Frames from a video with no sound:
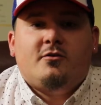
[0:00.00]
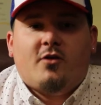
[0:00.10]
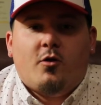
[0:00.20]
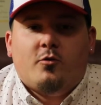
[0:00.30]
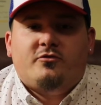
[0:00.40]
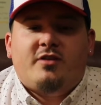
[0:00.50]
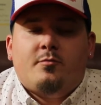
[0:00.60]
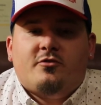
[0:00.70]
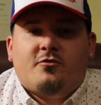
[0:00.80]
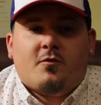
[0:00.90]
So
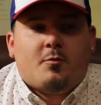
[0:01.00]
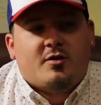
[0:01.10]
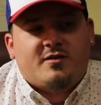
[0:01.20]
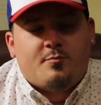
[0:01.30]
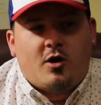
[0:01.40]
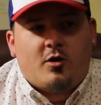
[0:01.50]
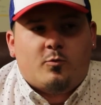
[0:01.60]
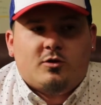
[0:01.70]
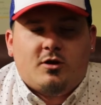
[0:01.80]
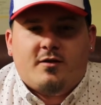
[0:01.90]
temperatures for the pre-spawn,
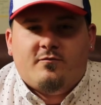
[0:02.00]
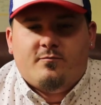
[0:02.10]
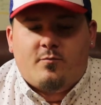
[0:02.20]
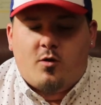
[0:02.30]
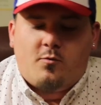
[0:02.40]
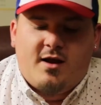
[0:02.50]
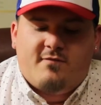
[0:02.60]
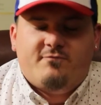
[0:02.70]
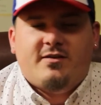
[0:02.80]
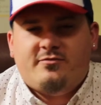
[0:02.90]
we're looking
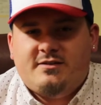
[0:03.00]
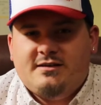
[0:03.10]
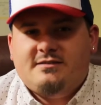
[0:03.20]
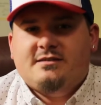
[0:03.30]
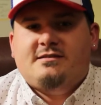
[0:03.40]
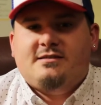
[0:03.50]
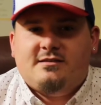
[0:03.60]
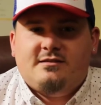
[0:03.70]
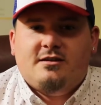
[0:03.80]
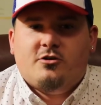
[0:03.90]
around 50 to
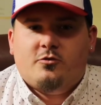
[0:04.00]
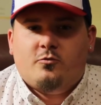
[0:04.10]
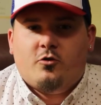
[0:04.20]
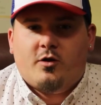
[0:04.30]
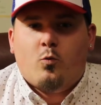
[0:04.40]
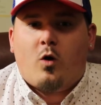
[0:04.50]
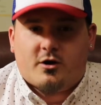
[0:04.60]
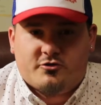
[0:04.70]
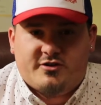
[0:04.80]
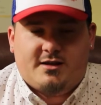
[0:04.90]
60 degree
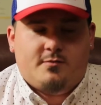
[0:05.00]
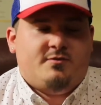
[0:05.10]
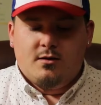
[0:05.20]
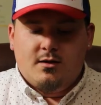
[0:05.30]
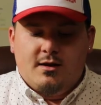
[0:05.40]
water temps.